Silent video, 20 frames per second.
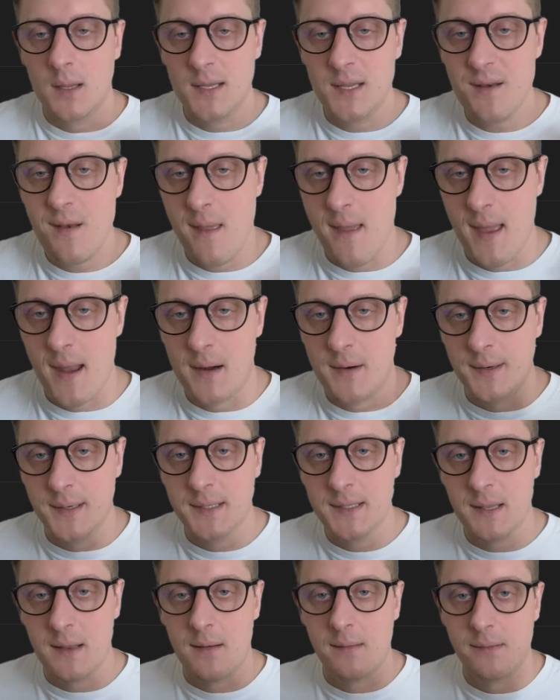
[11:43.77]

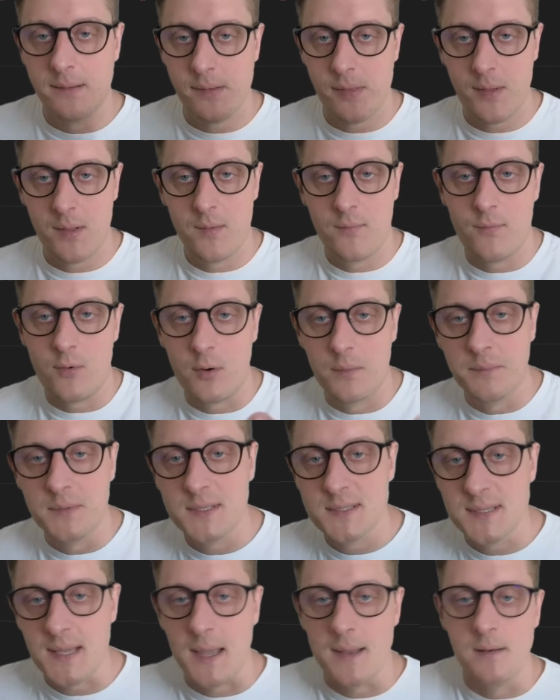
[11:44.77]
inherit everything from
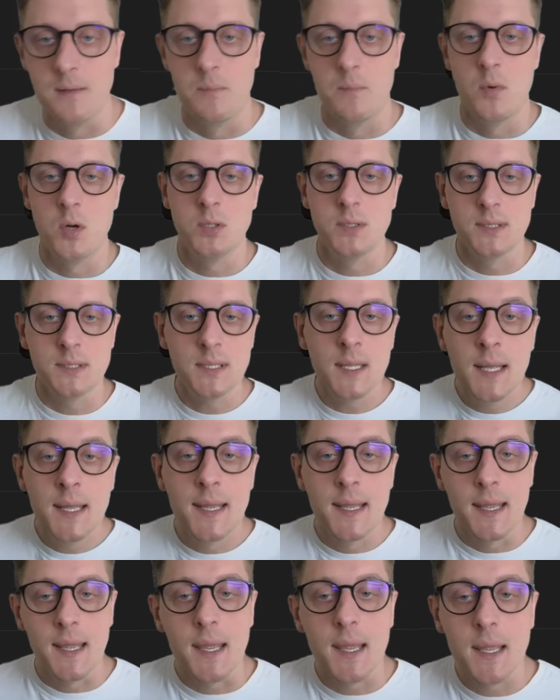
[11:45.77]
this kind of model
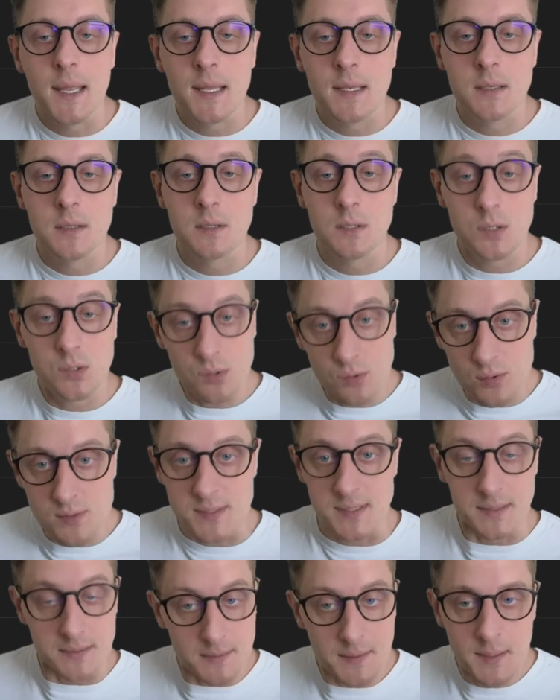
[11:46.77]
and use
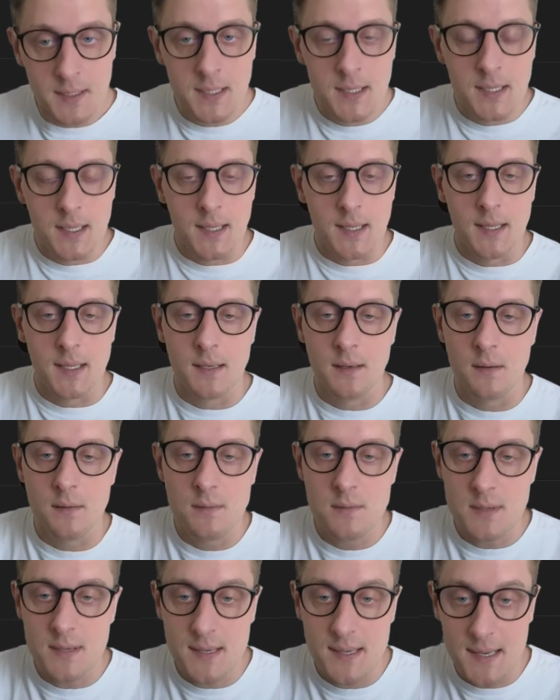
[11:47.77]
it. And
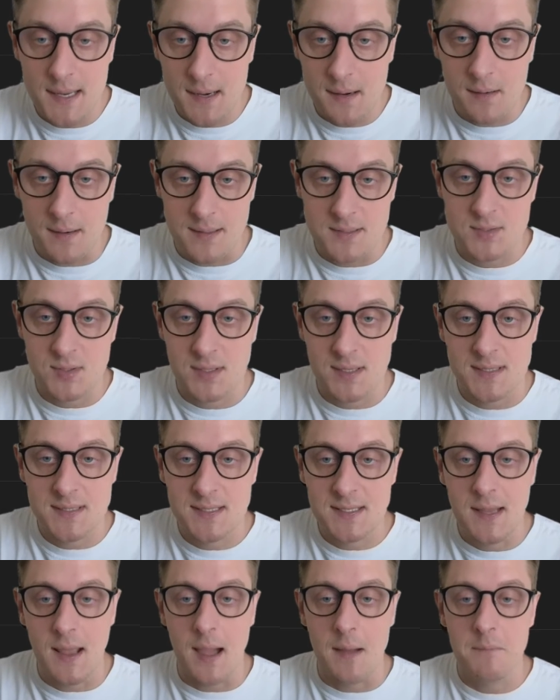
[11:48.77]
here, as you can
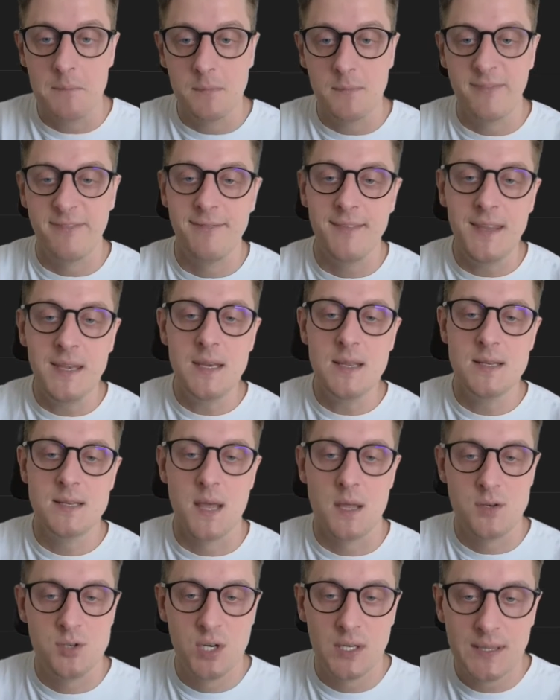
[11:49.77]
see, I'm feeding
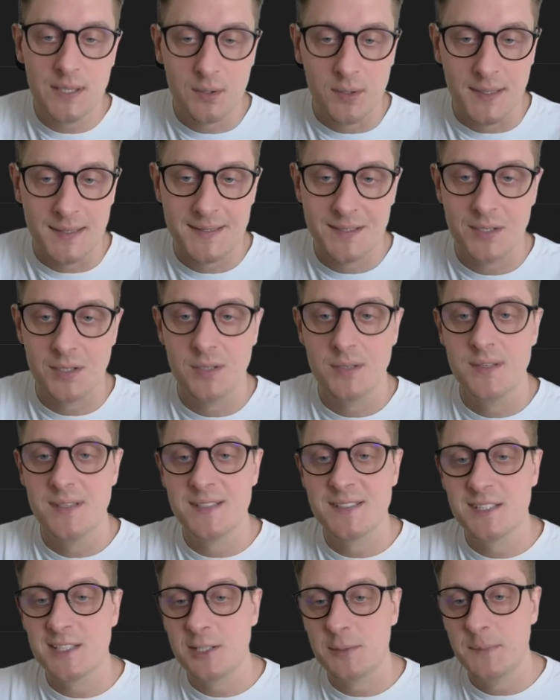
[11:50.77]
the generator,
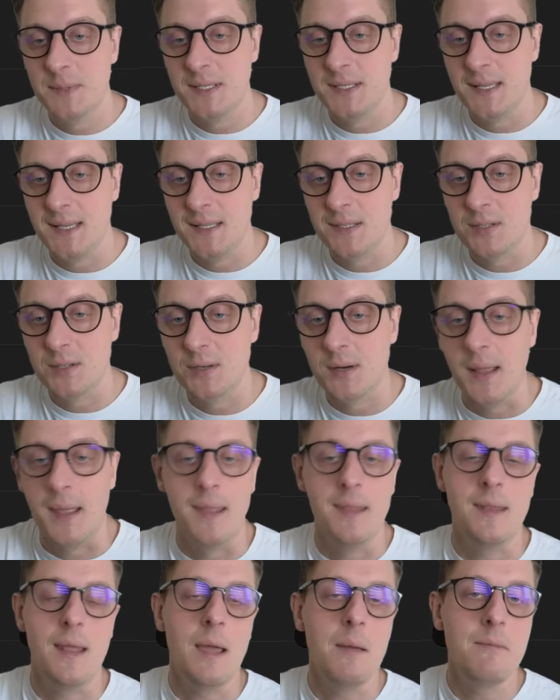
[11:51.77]
discriminator,
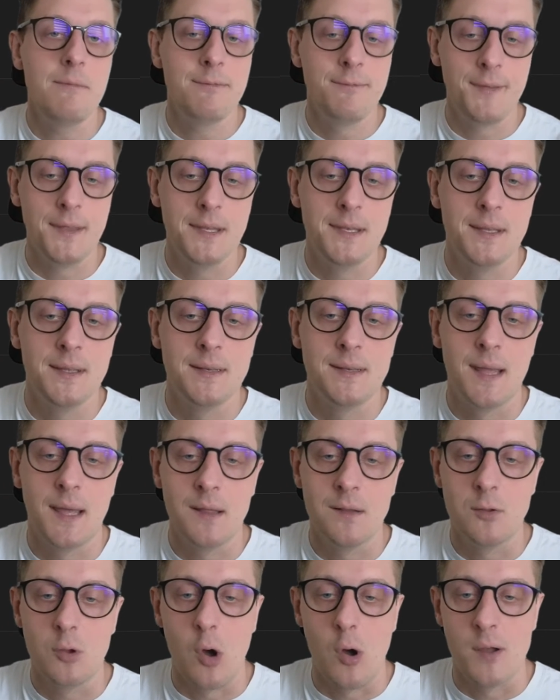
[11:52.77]
and I'm feeding
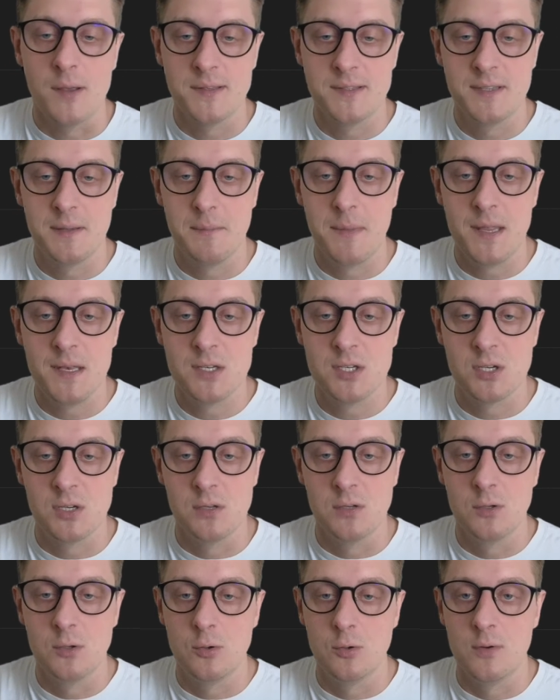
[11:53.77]
the noise
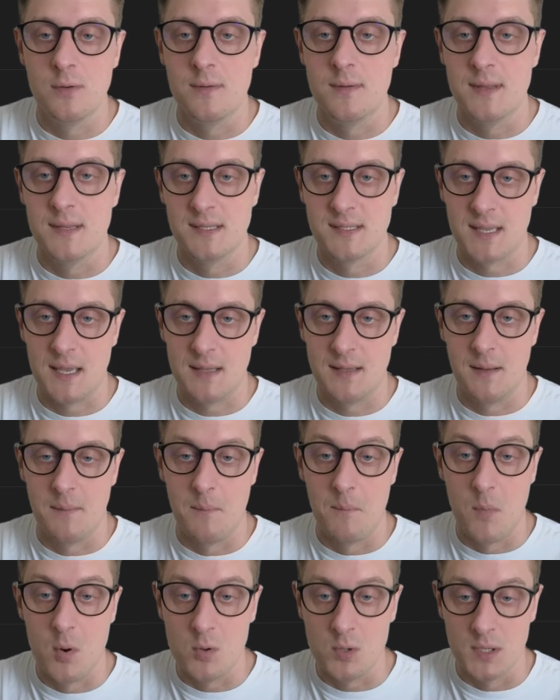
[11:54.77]
dimension to this kind
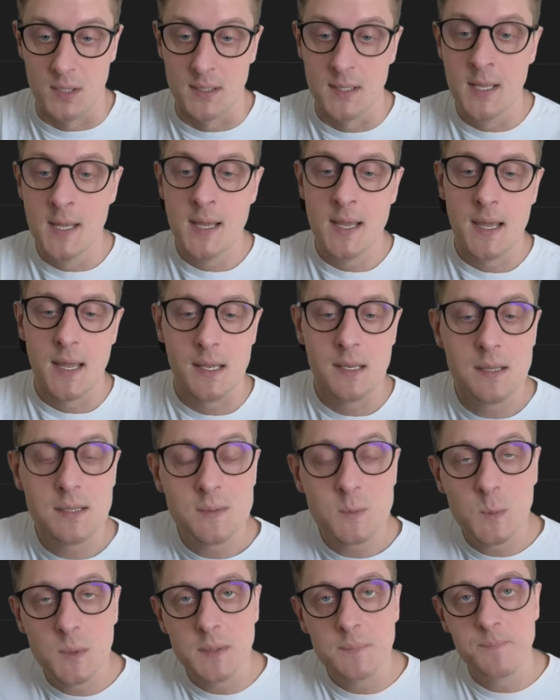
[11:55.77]
of model. And
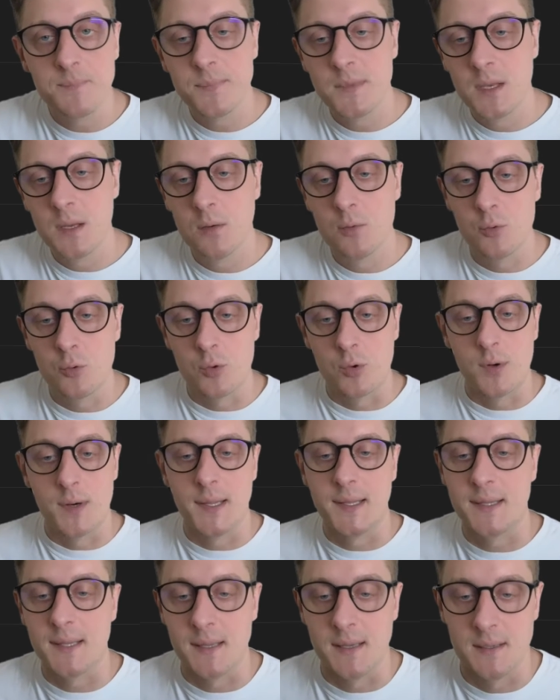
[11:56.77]
this will
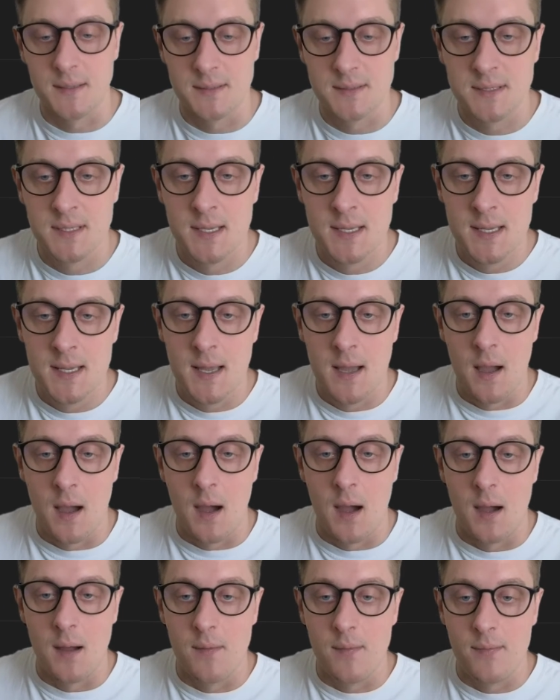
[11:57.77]
create us
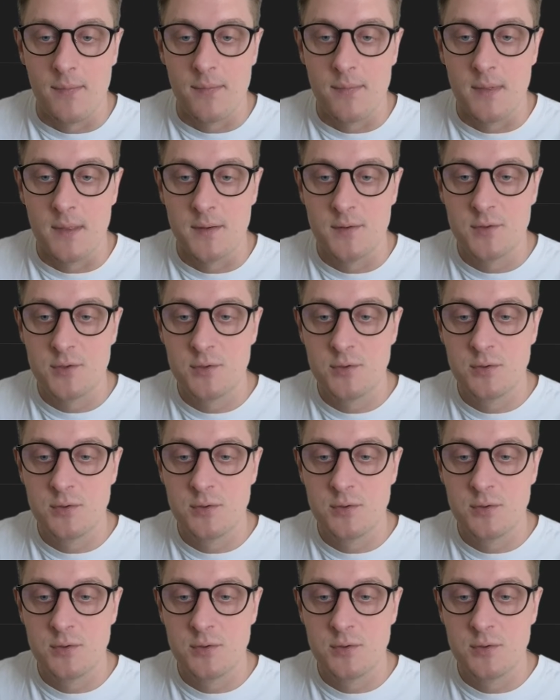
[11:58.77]
the